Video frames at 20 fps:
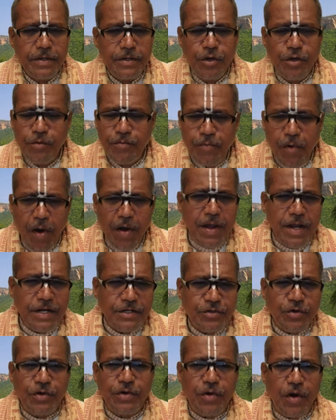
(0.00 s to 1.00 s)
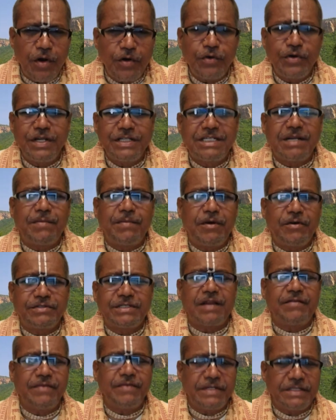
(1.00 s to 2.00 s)
boy, I told you not to disturb our
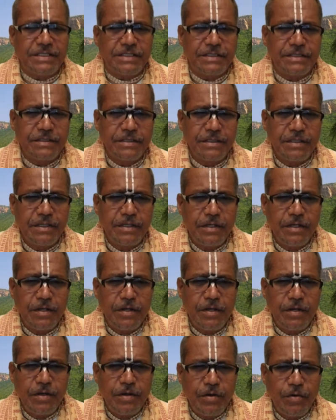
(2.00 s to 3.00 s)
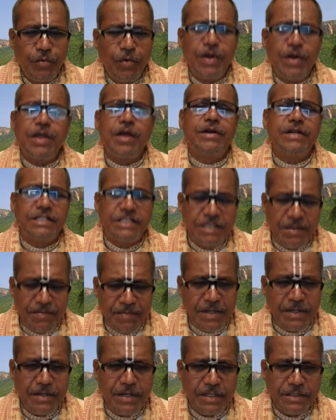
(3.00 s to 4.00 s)
service. Why are you
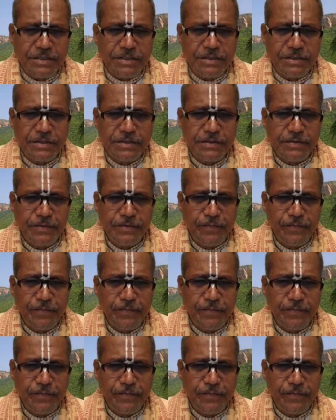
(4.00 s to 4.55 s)
disturbing us?